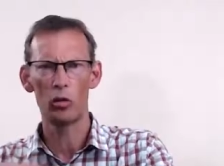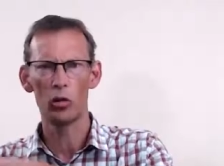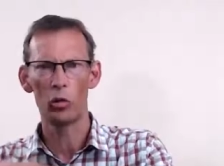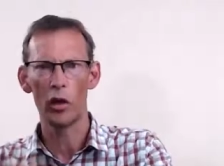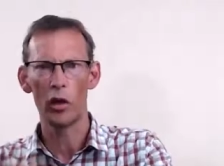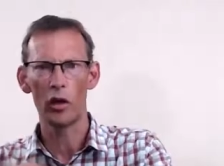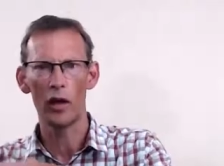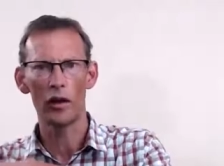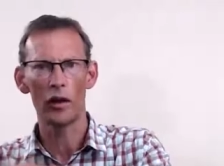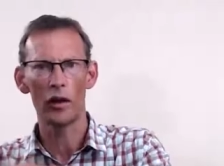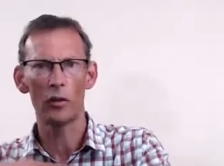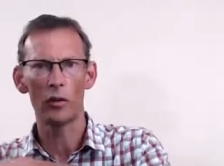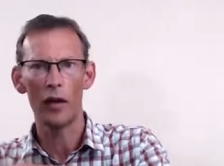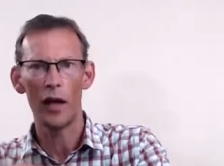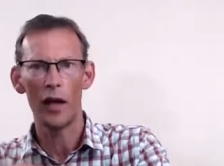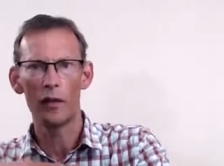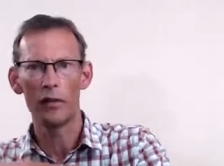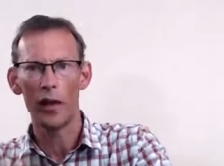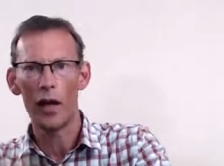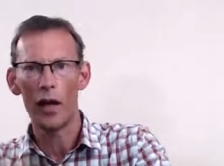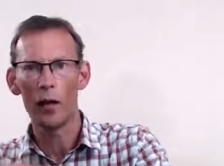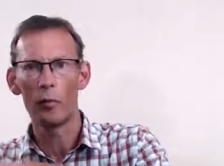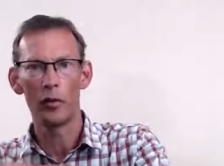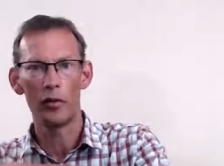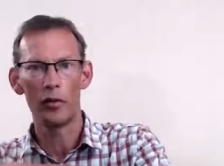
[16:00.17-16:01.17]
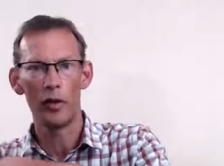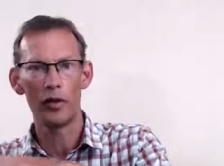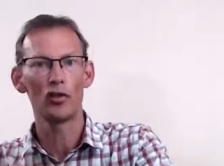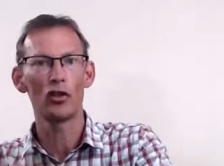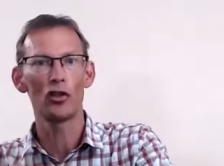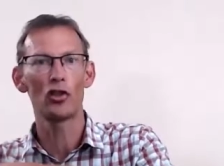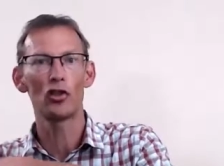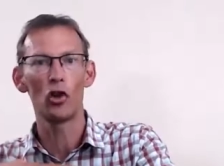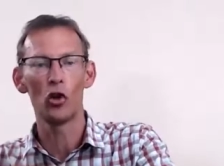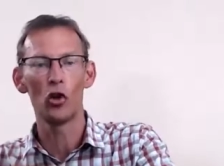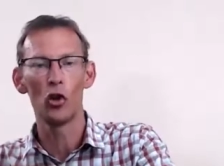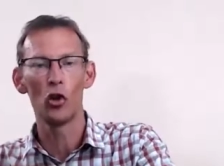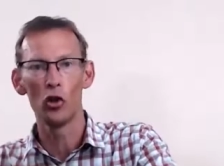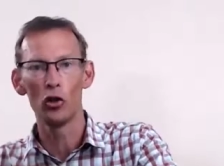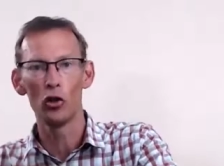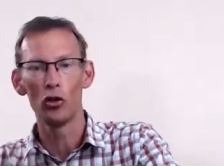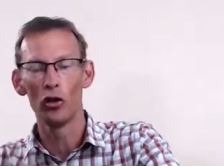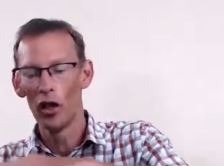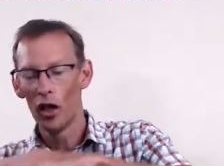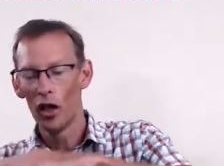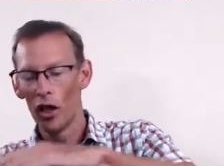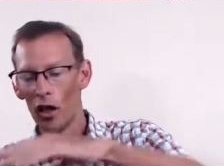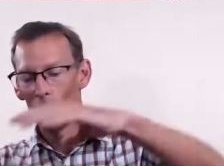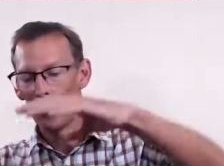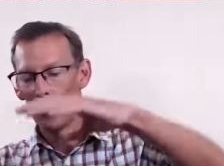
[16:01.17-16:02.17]
one. I don't get that, but there's the tall,
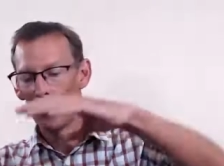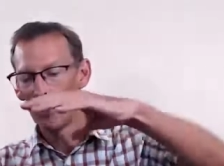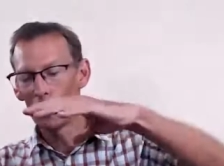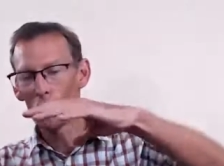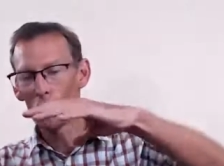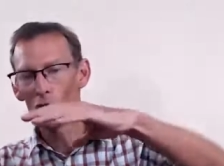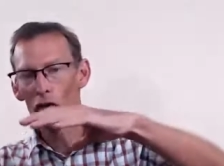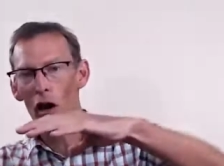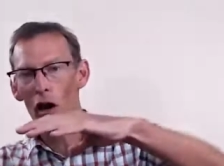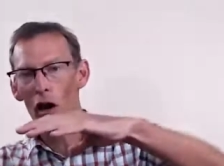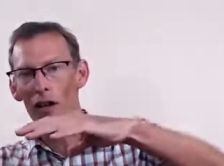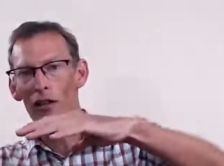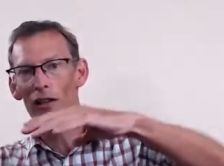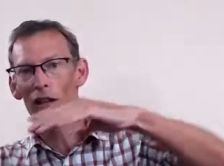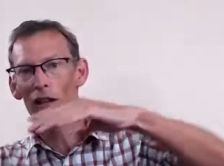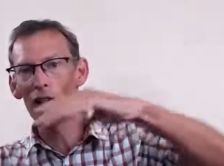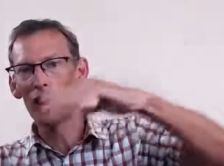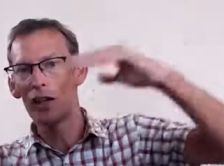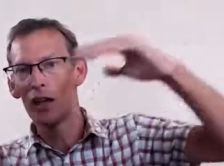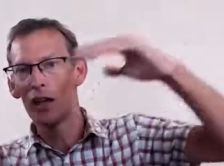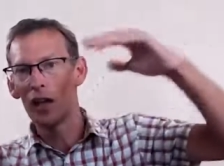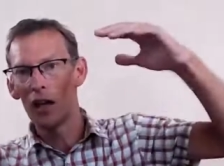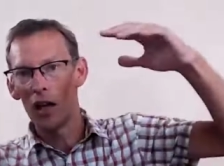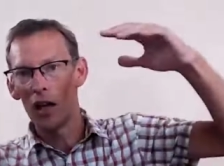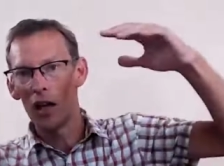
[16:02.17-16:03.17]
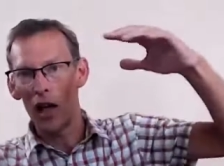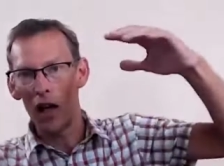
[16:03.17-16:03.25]
there's the grande,